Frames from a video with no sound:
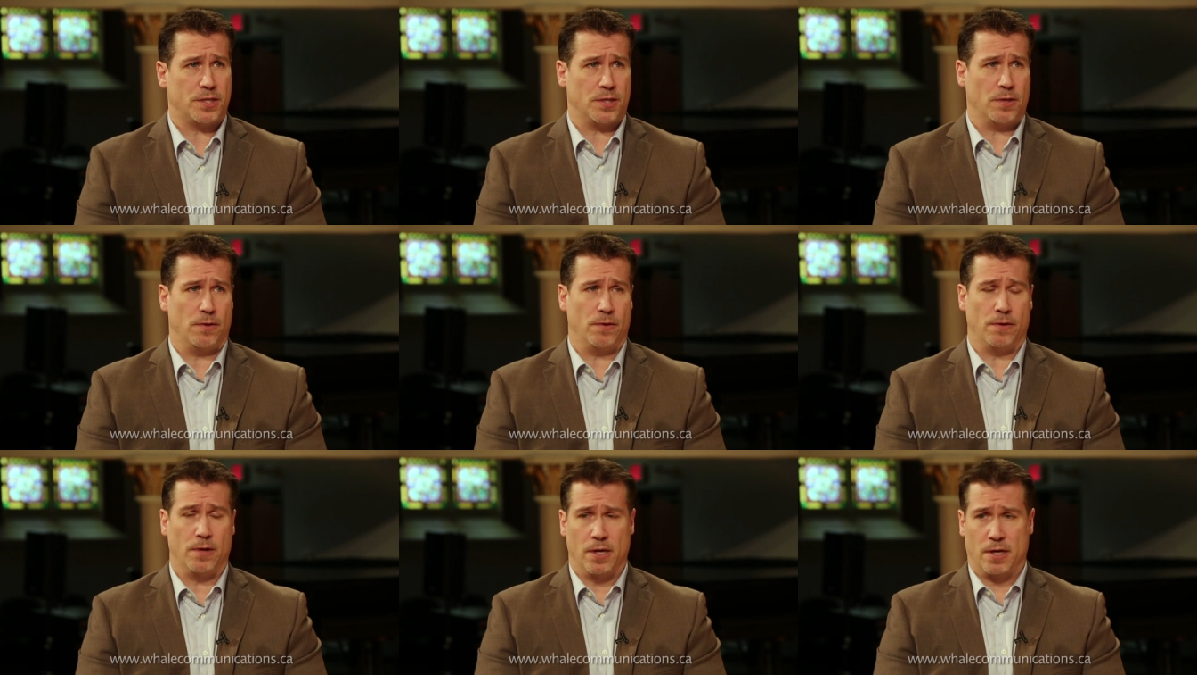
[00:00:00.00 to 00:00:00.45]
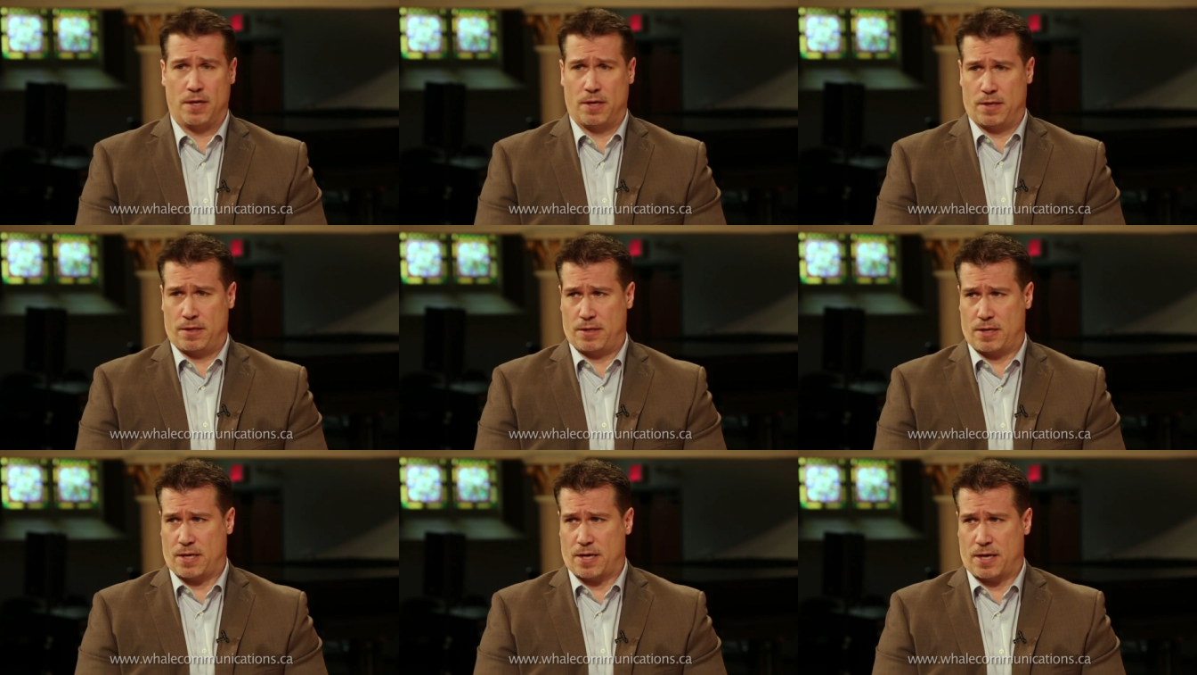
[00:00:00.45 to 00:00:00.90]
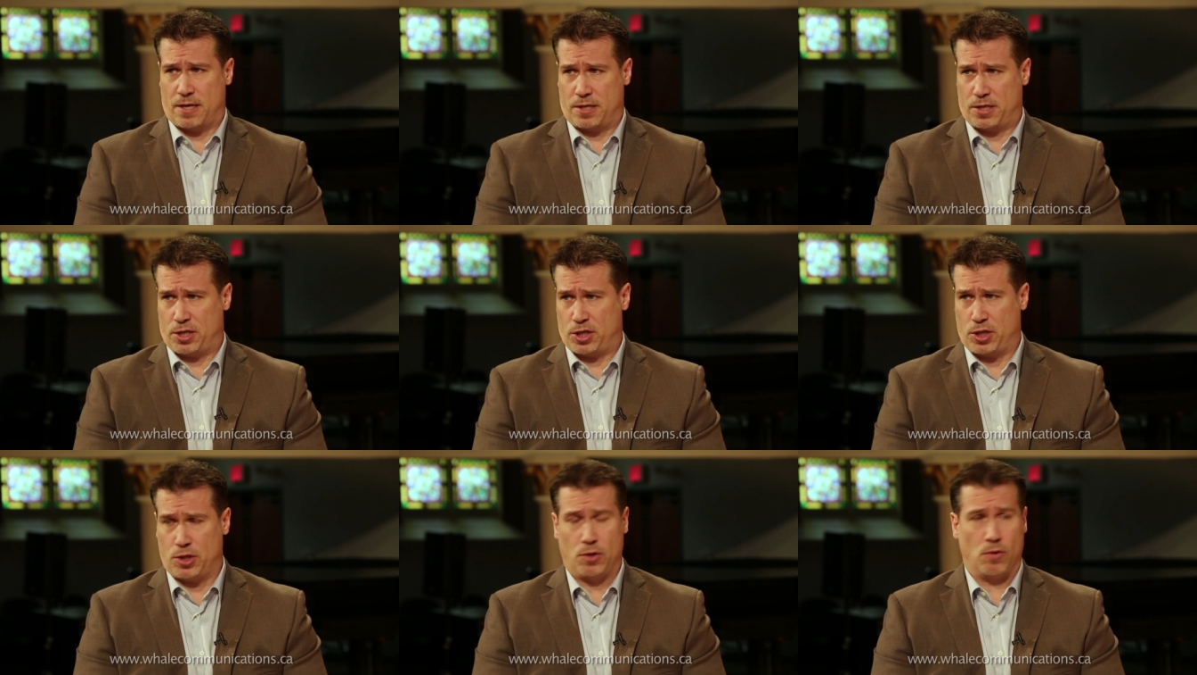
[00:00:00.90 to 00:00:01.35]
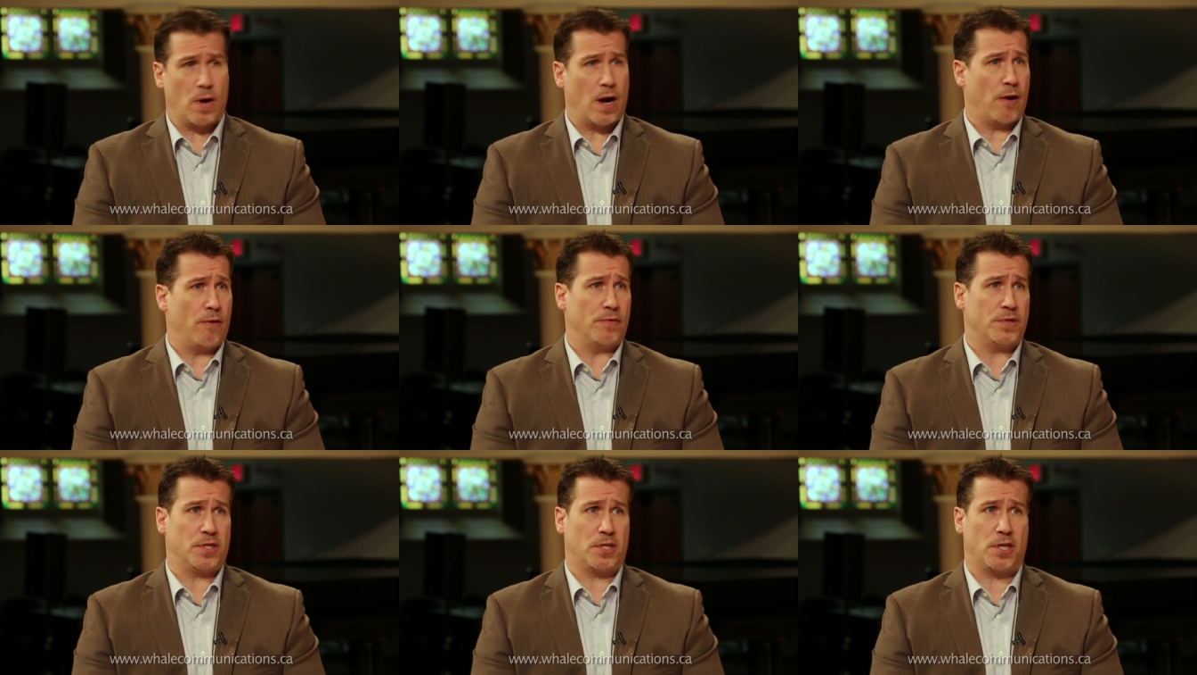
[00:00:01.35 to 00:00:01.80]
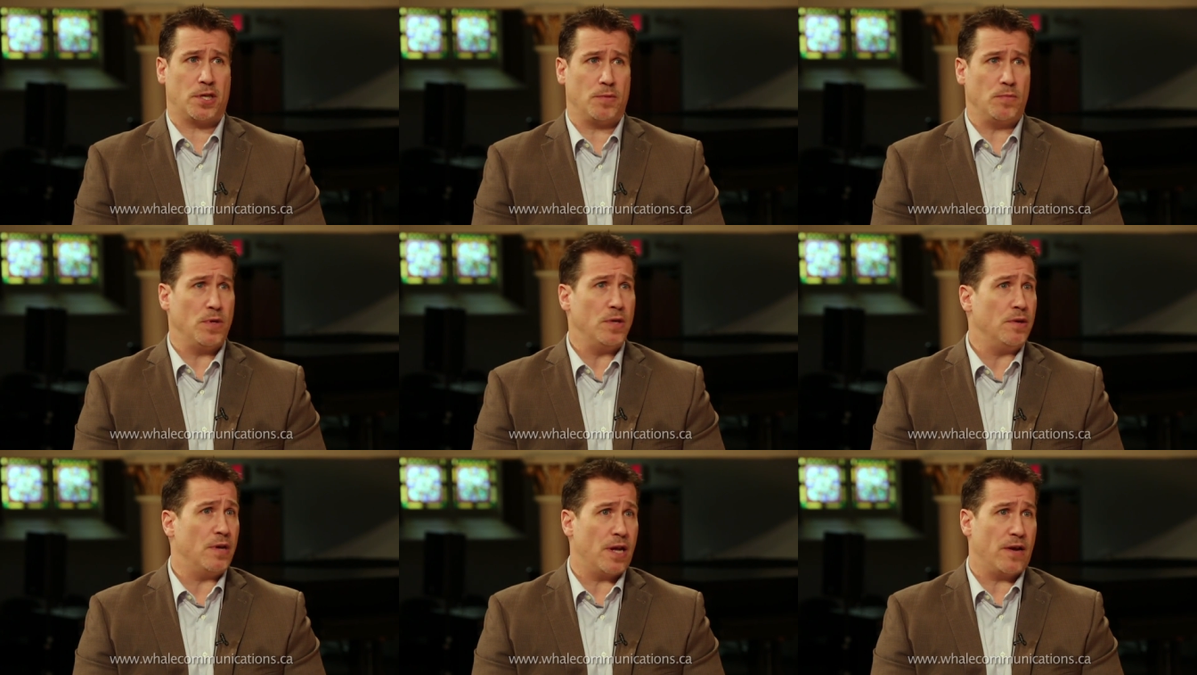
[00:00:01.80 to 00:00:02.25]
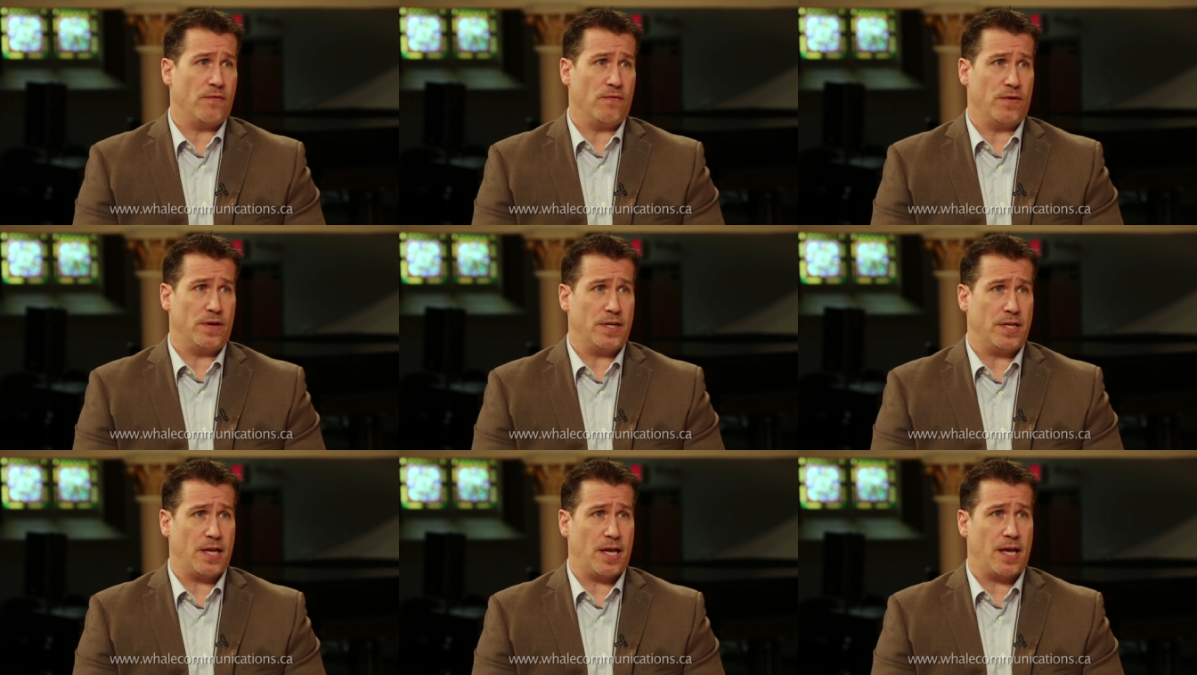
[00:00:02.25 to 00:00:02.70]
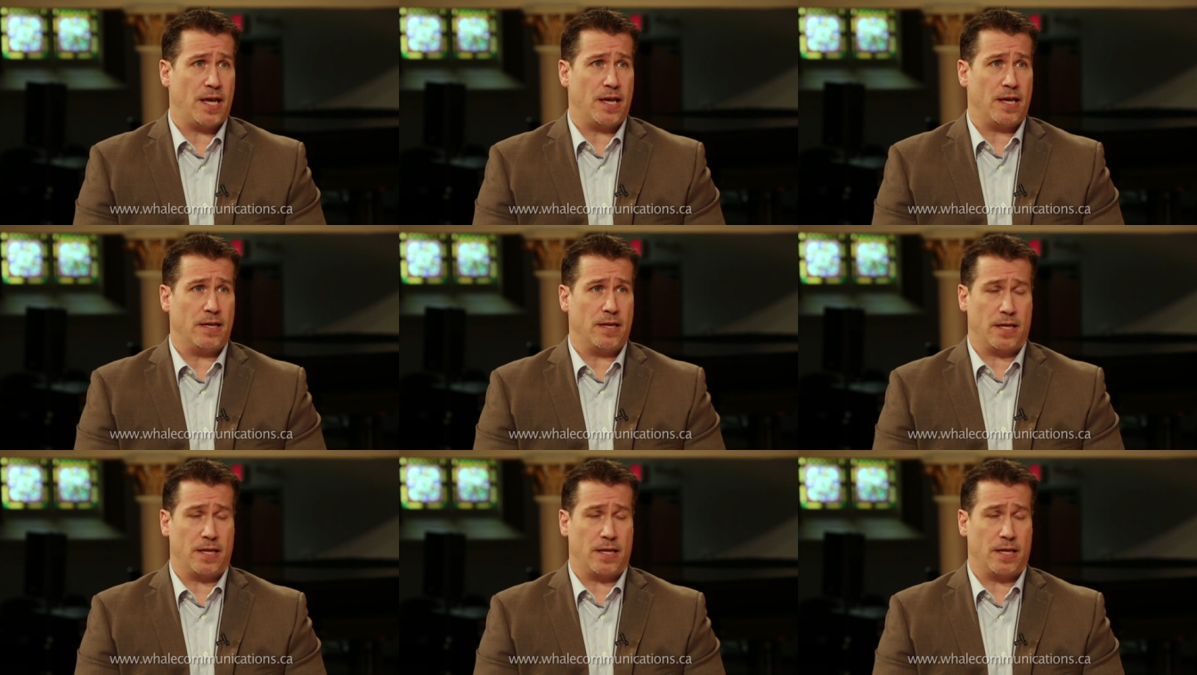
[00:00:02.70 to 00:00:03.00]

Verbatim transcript: So they got two hours of commute every day.